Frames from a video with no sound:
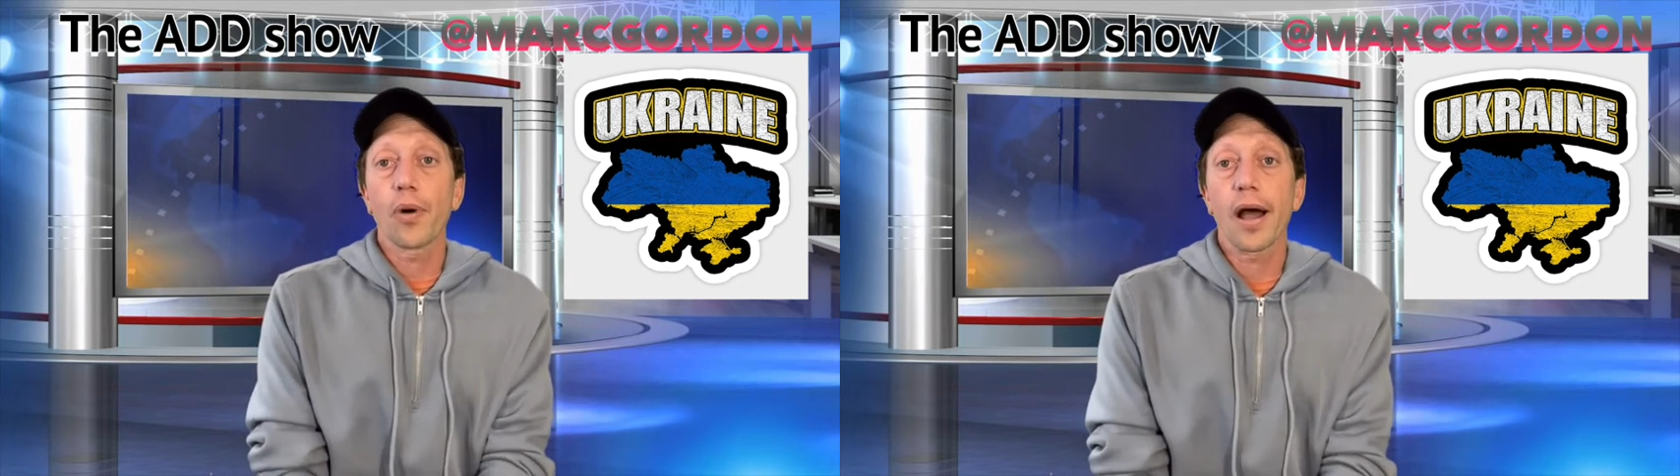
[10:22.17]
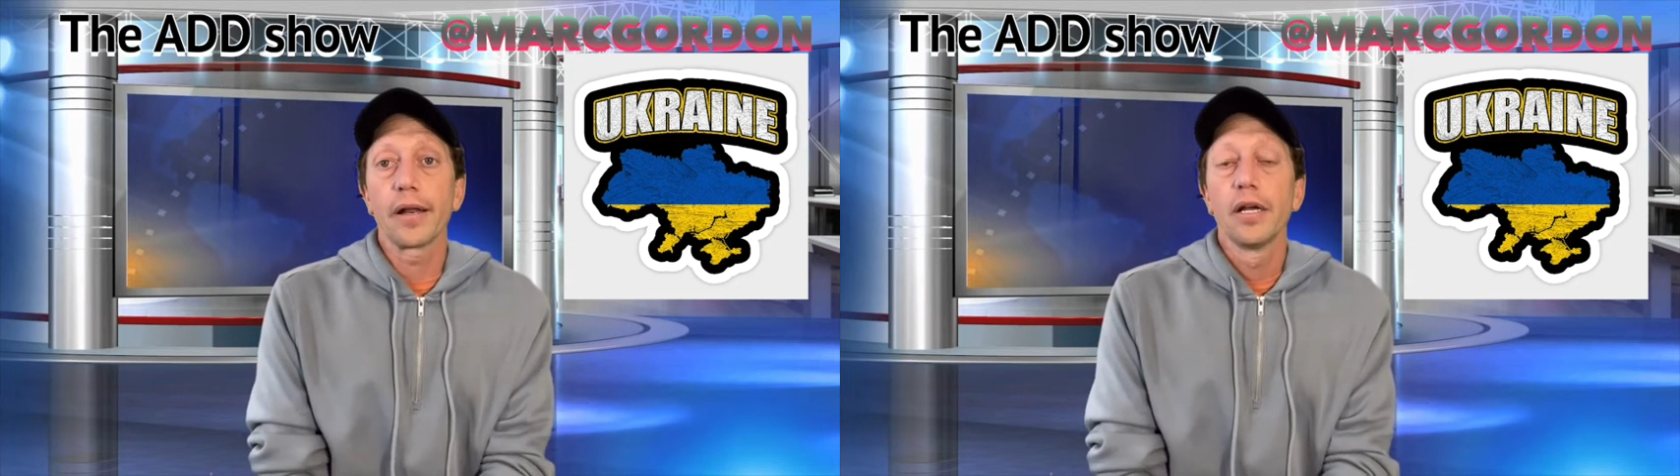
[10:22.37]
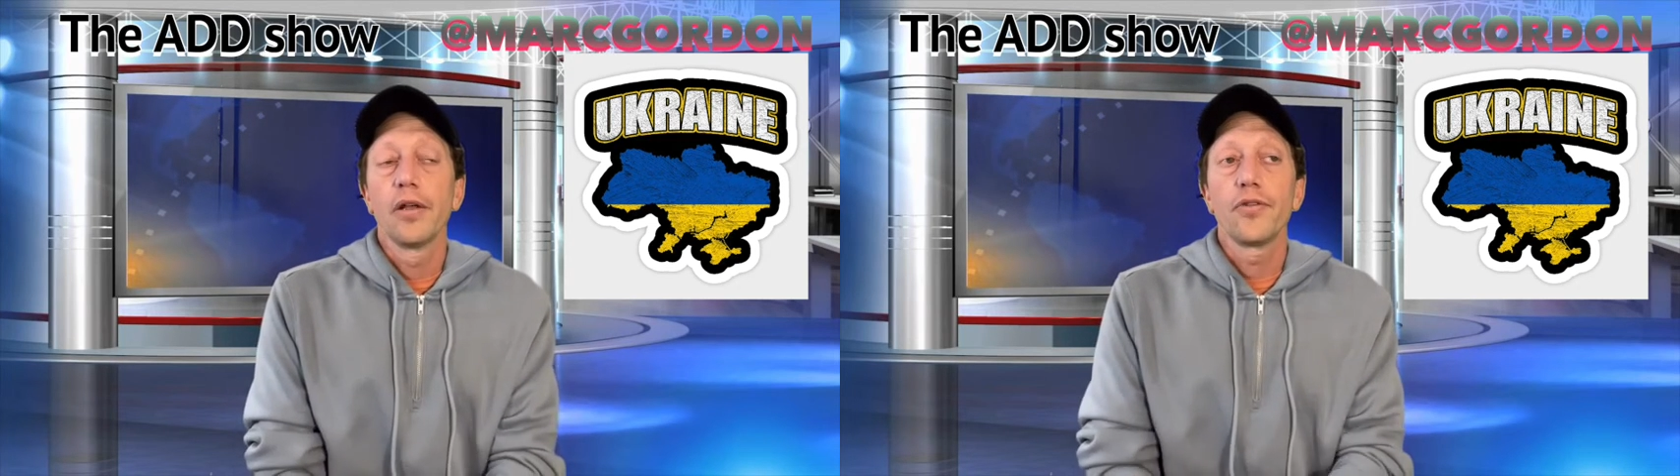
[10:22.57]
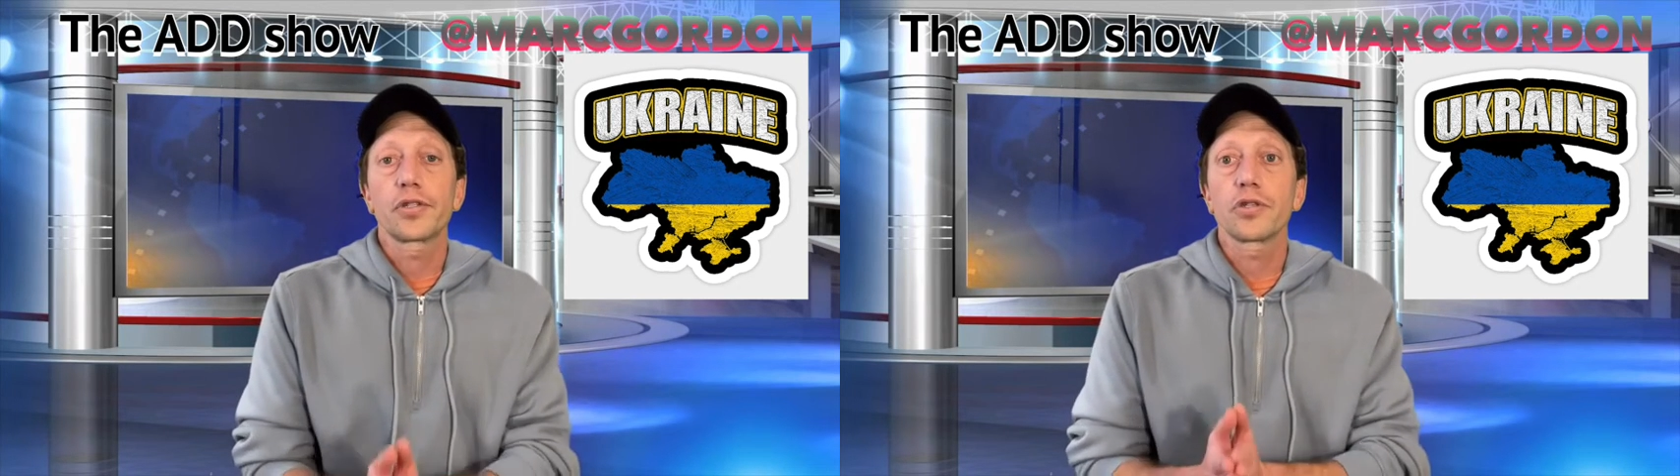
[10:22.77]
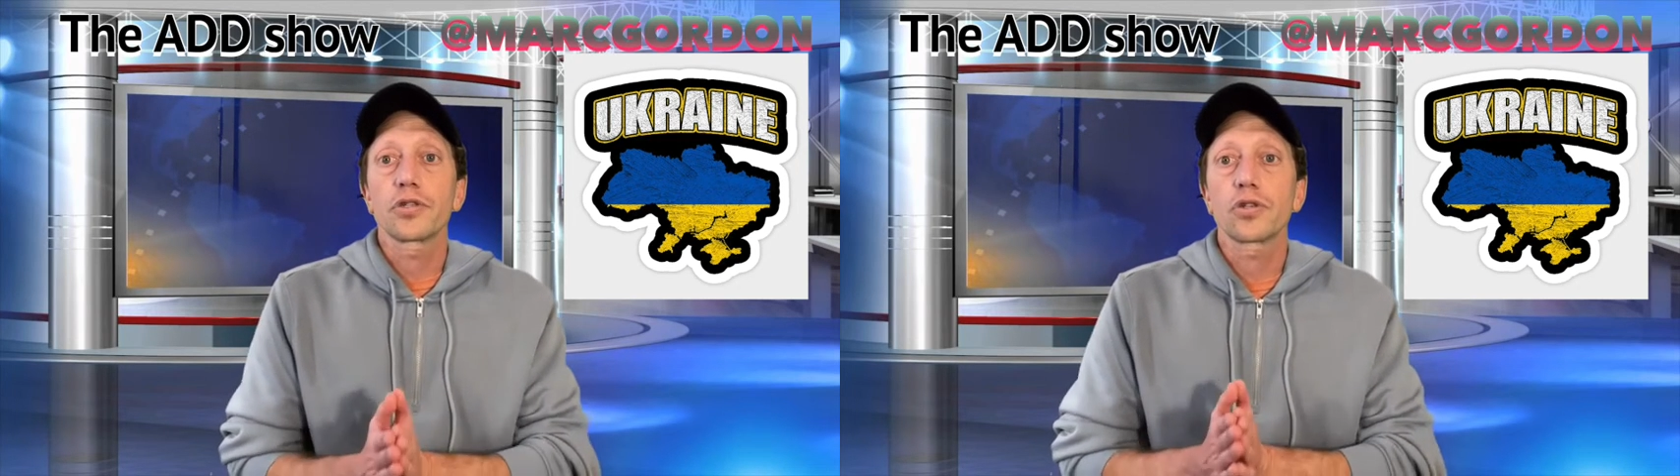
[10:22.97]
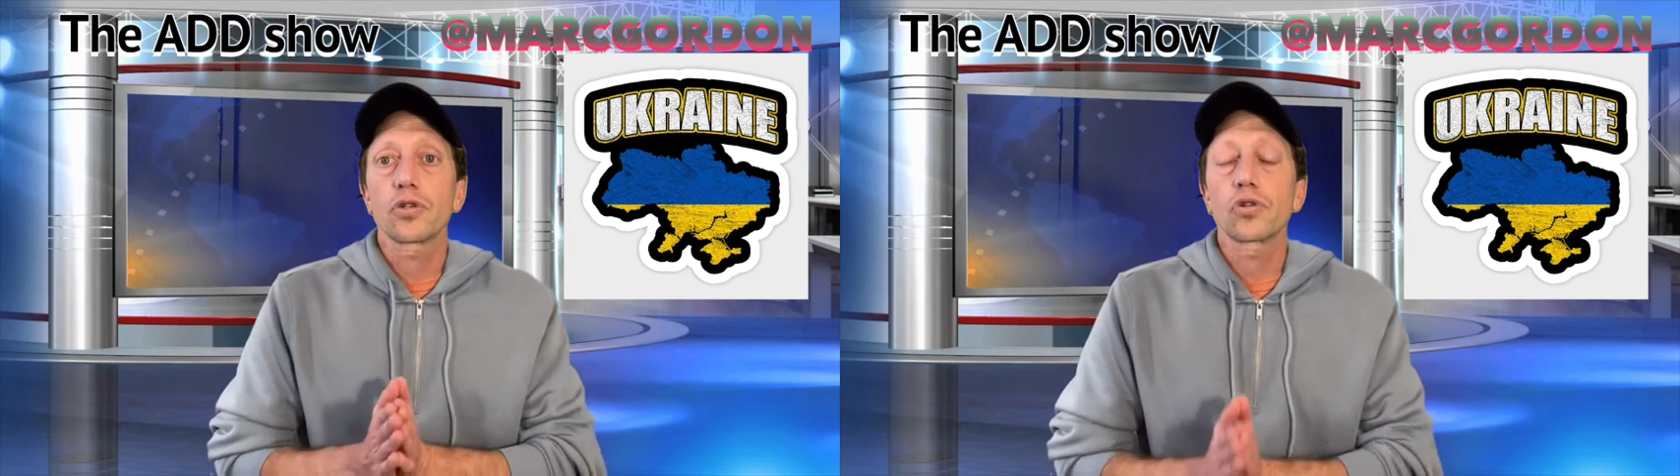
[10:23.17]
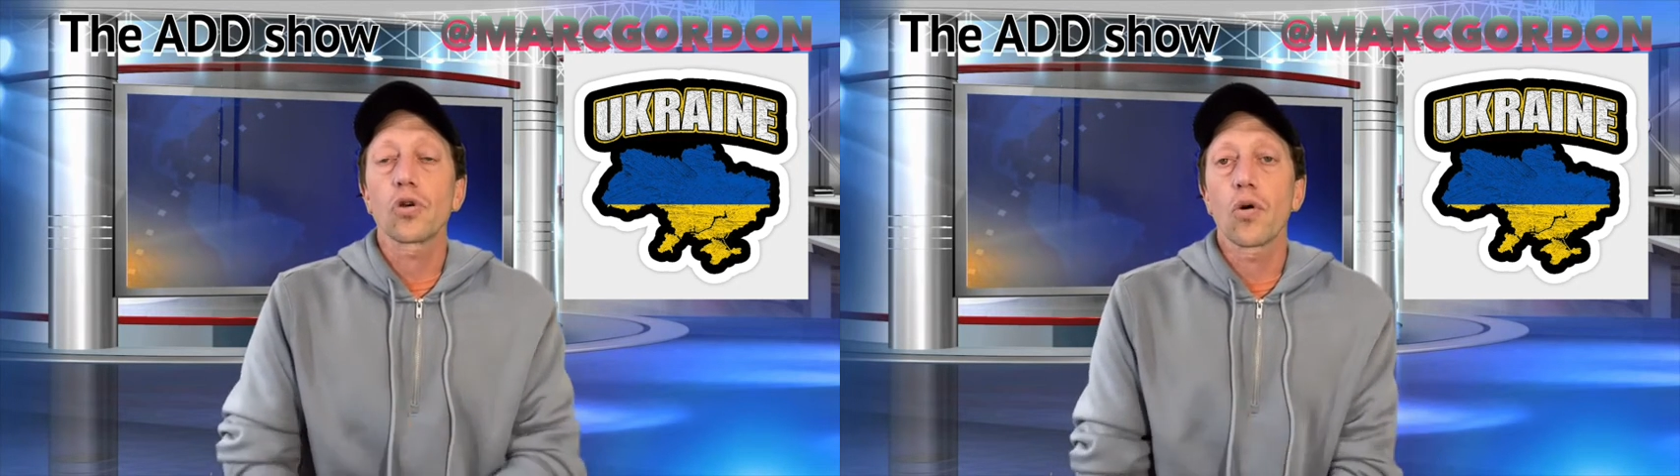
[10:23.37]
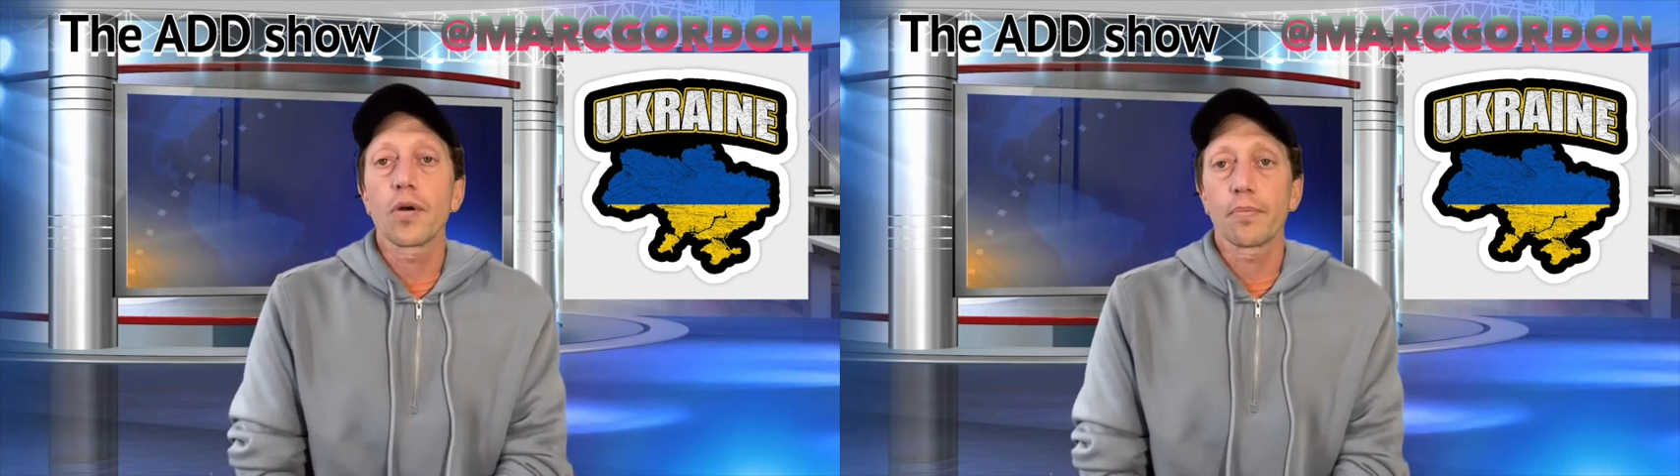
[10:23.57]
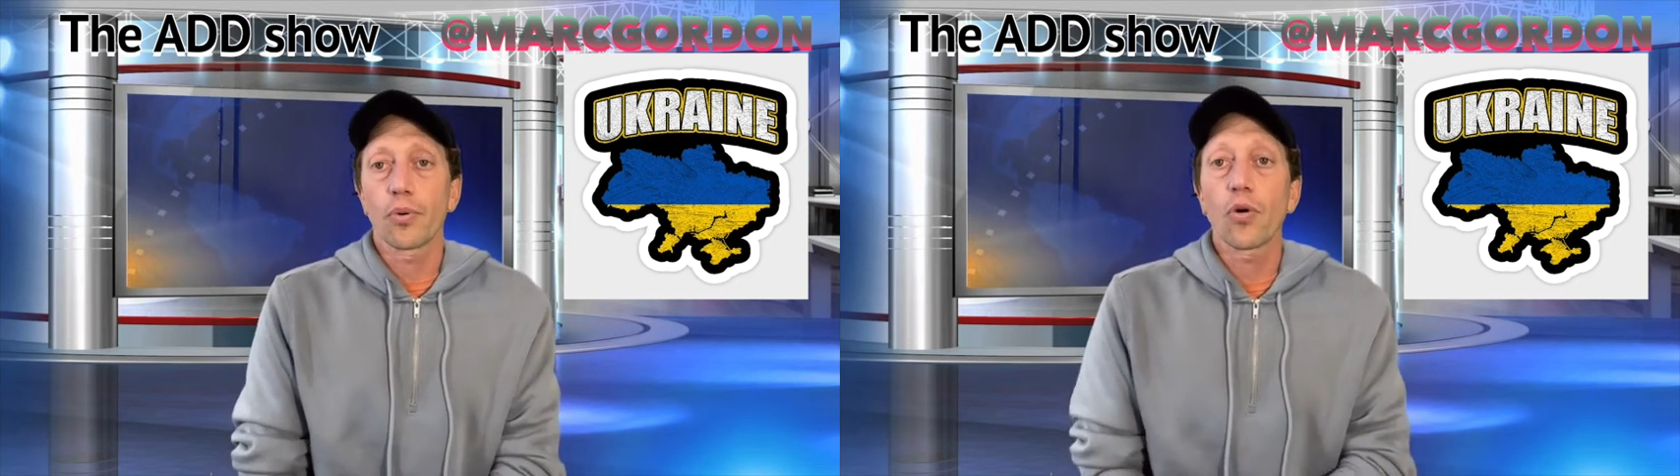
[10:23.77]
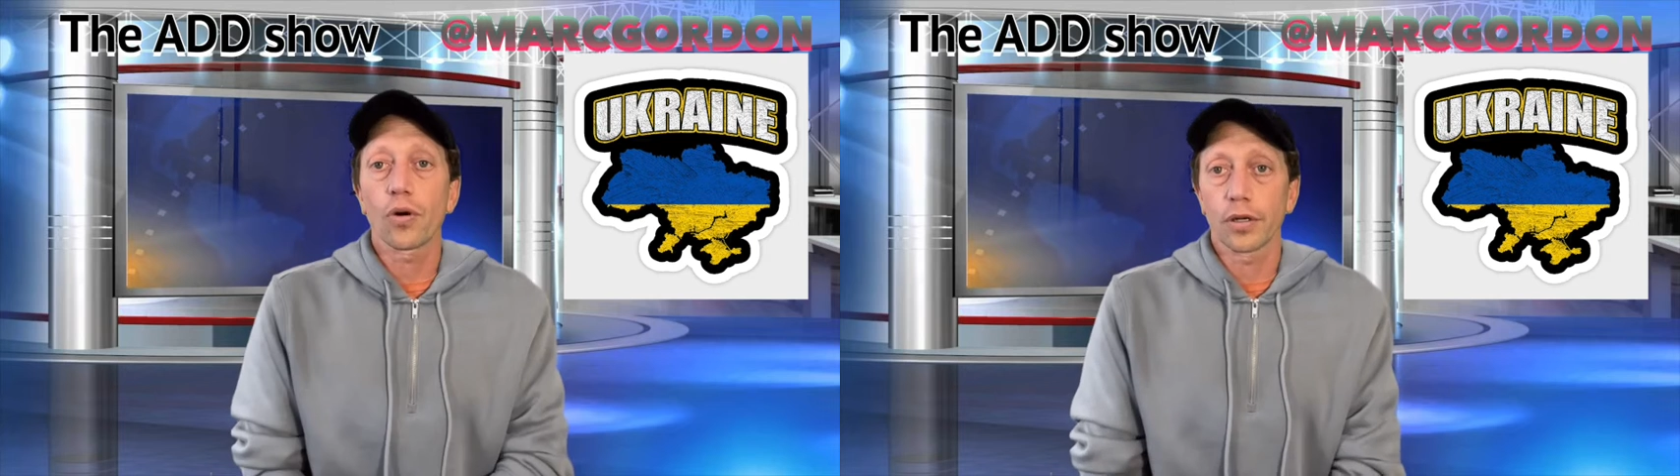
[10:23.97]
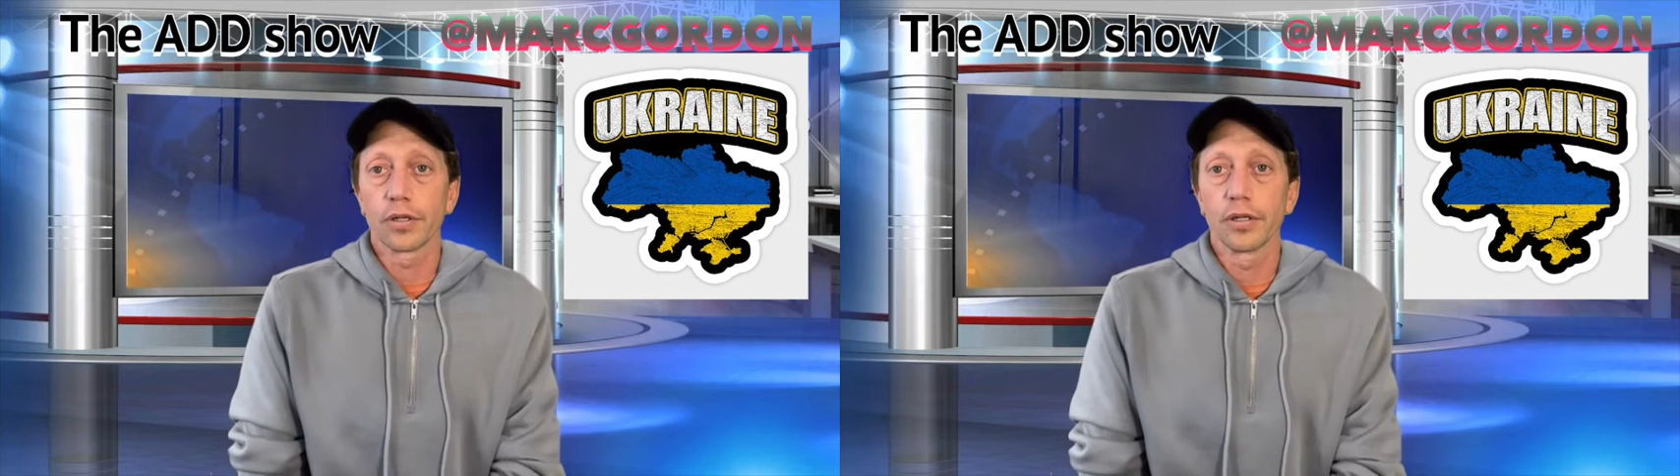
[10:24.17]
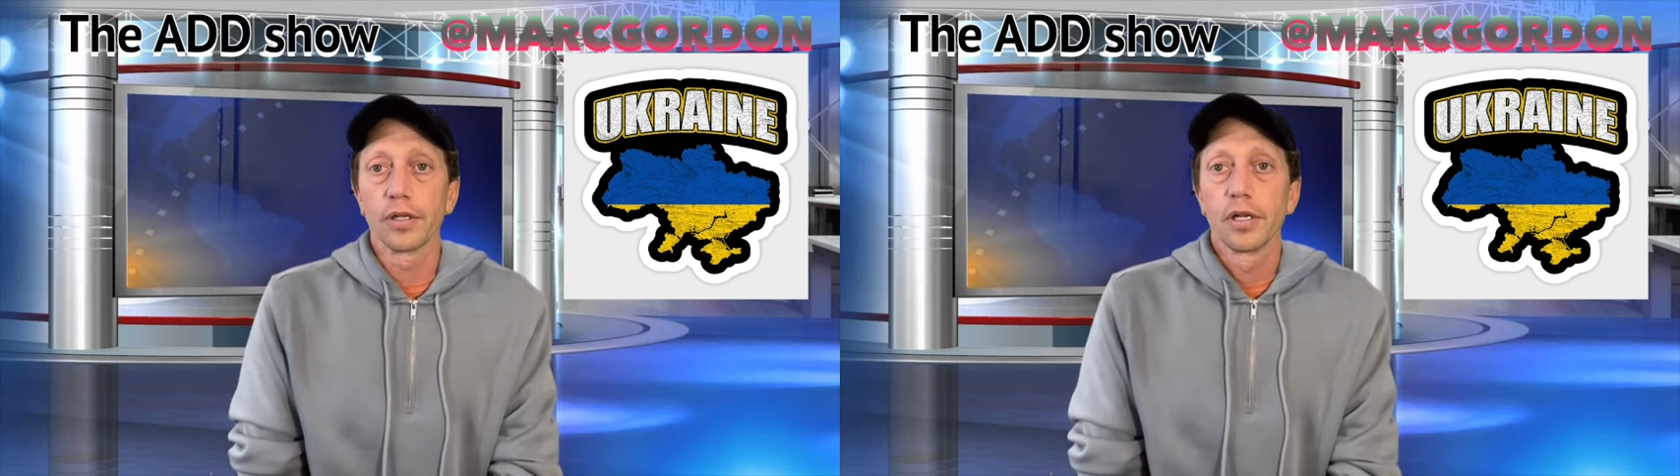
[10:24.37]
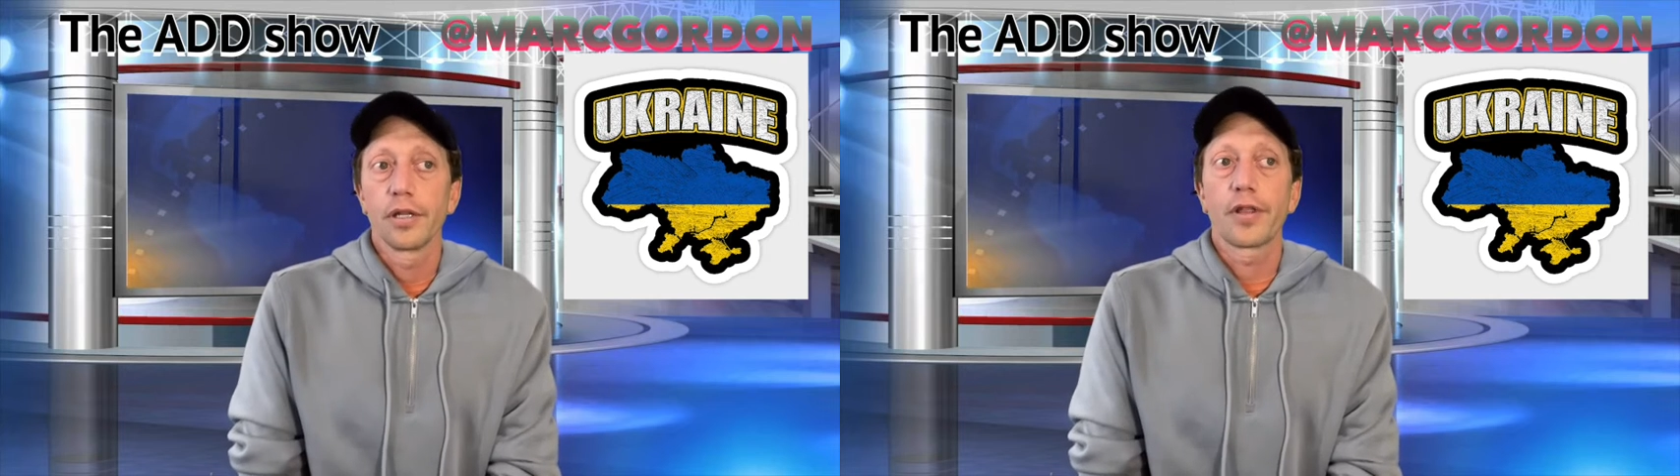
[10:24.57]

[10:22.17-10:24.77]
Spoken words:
but this is so important